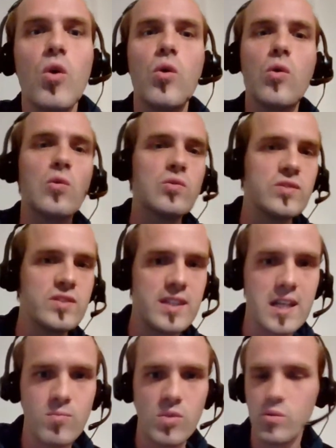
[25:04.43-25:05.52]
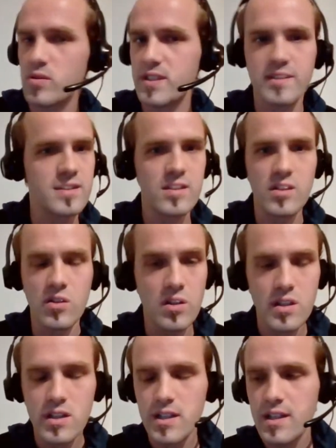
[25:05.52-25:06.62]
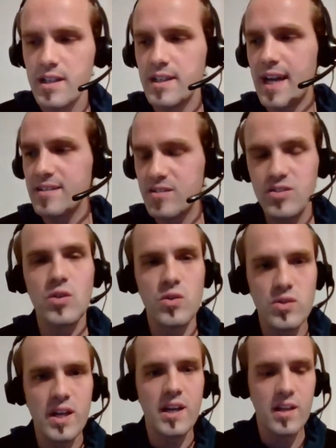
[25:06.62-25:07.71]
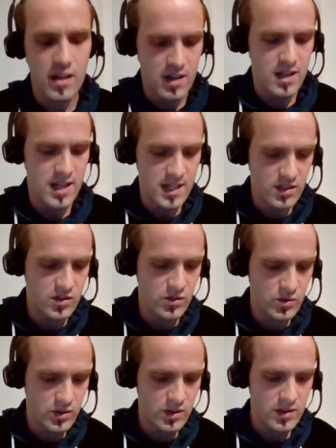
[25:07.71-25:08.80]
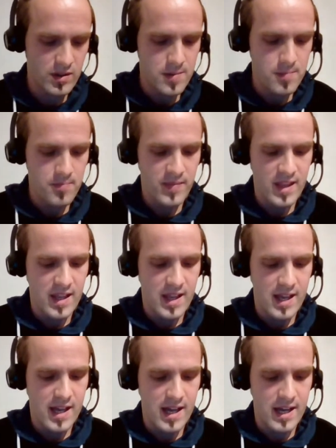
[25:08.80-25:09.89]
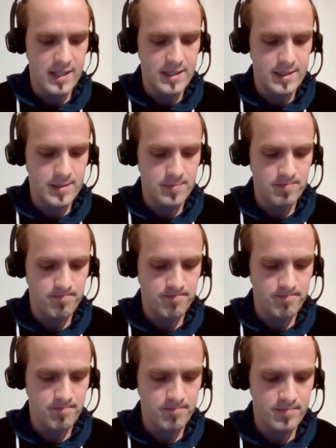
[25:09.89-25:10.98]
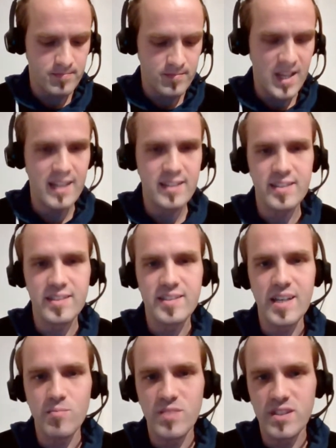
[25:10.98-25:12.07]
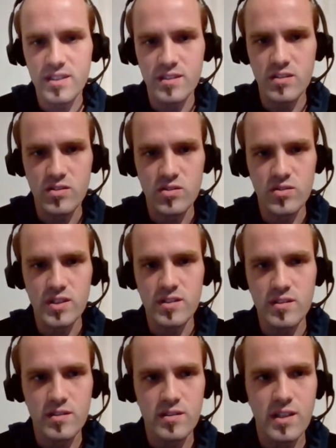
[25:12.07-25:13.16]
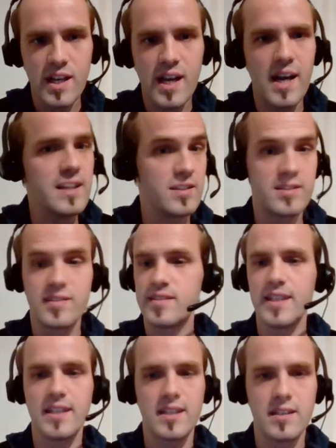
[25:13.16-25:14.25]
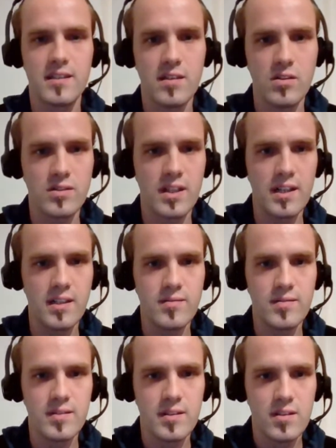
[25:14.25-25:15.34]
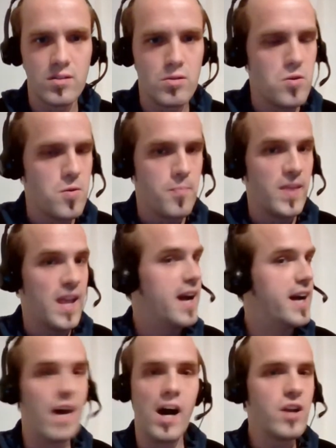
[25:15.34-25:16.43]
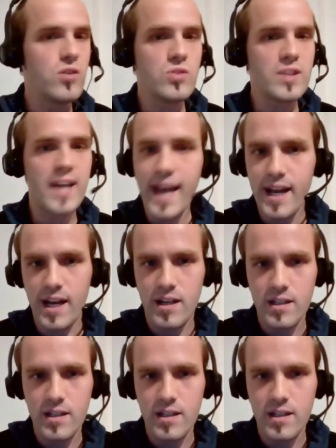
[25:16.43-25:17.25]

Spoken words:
old, same old. It has turned into an entertainment industry, and it's sick, okay? And I don't care